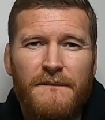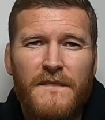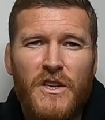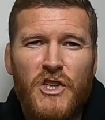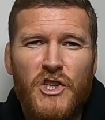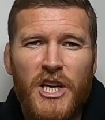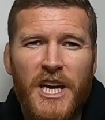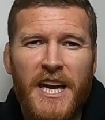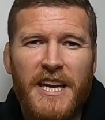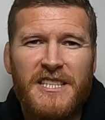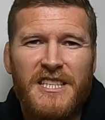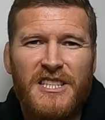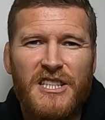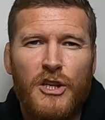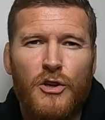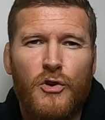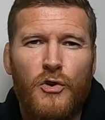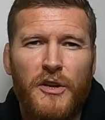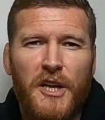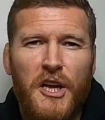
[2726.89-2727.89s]
Change is
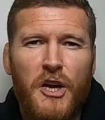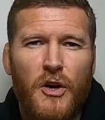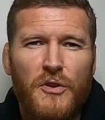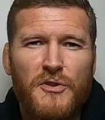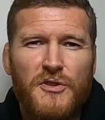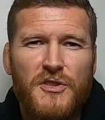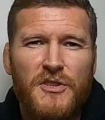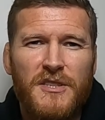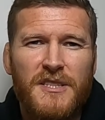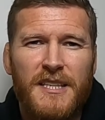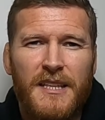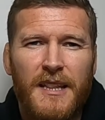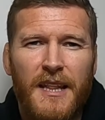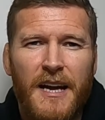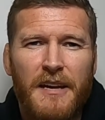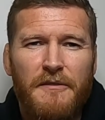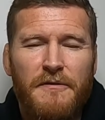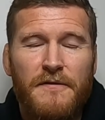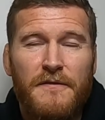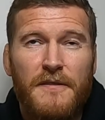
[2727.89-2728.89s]
the only constant in
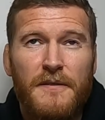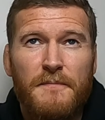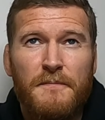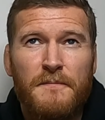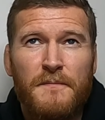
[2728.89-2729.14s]
life.